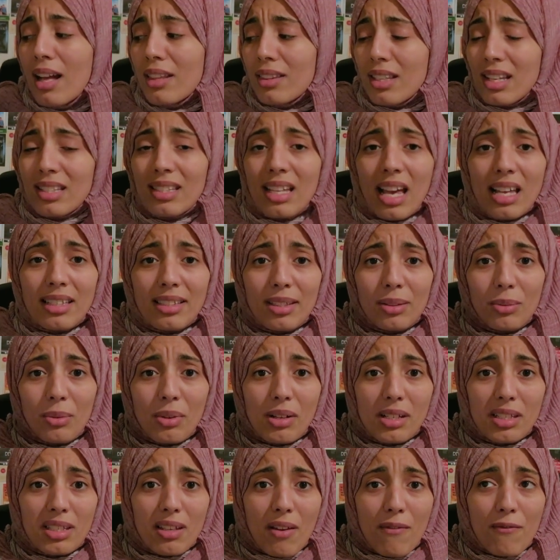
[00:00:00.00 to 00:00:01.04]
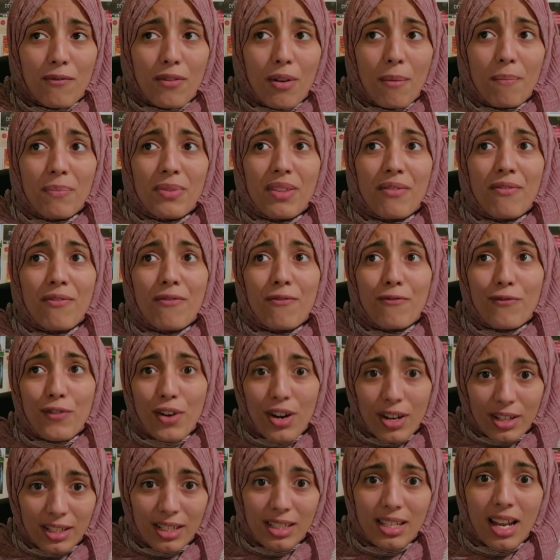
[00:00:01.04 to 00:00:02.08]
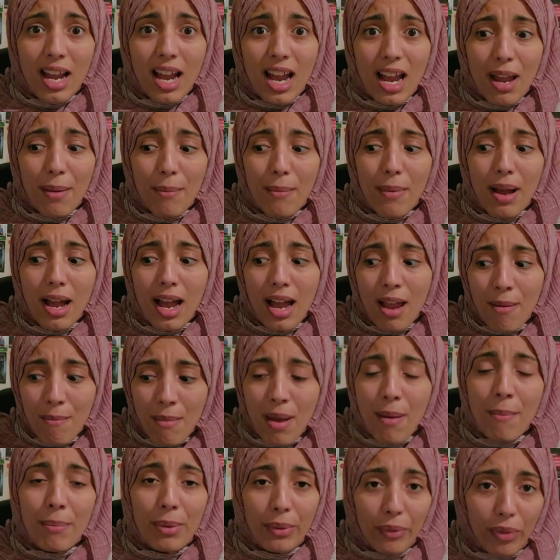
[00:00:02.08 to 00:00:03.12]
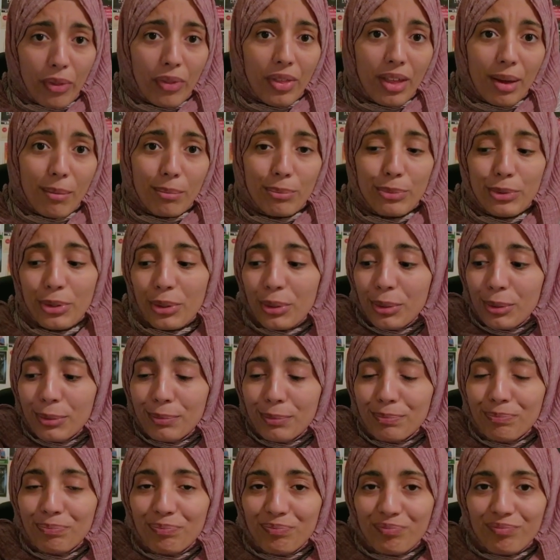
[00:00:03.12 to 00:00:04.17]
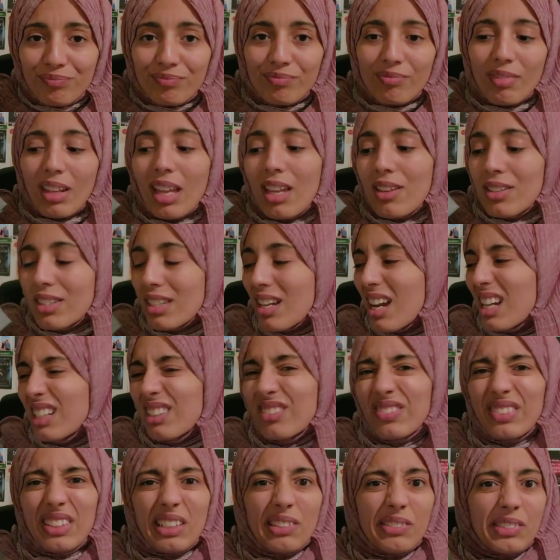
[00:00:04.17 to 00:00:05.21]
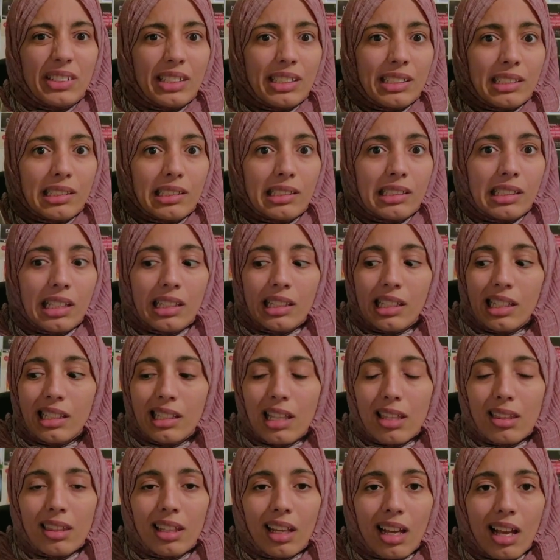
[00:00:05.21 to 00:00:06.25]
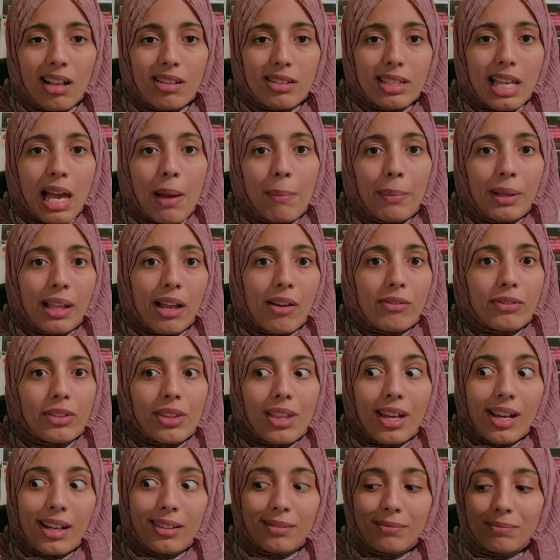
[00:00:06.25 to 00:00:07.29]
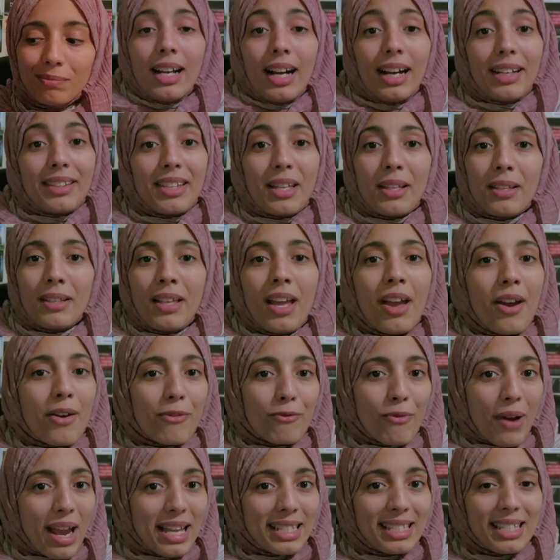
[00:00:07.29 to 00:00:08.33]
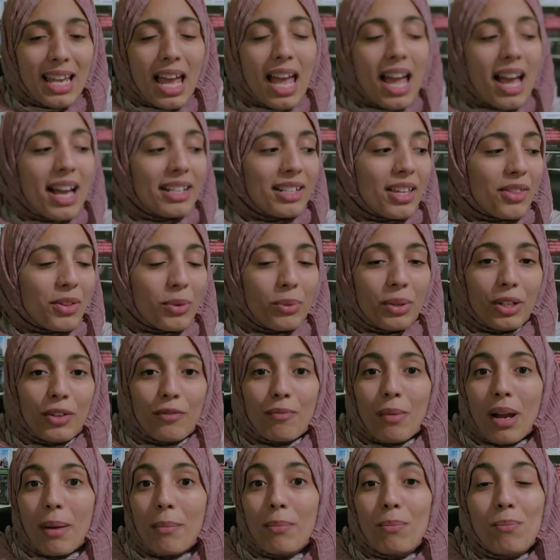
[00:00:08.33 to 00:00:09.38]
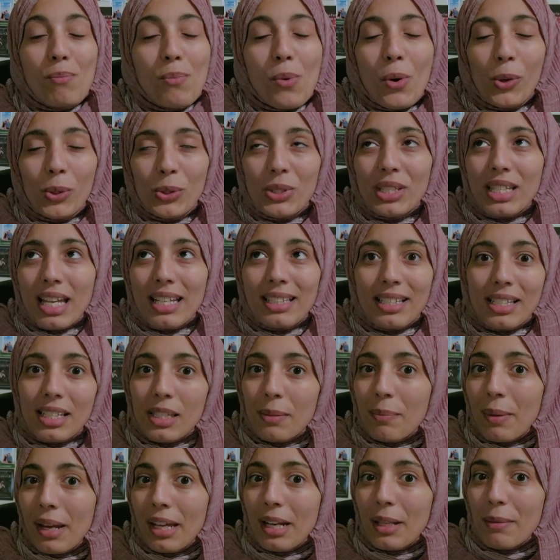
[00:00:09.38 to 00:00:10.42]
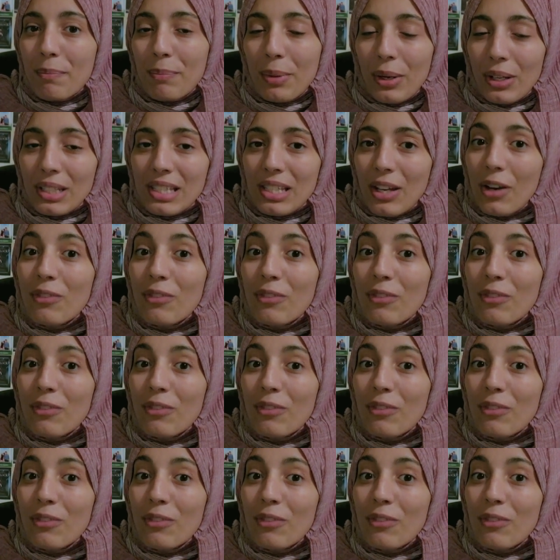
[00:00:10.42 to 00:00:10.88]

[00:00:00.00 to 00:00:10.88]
the assassin was from the first time I met both of them, so it's kind of obvious, and then nothing else happened after that. I then read another one of my most anticipated books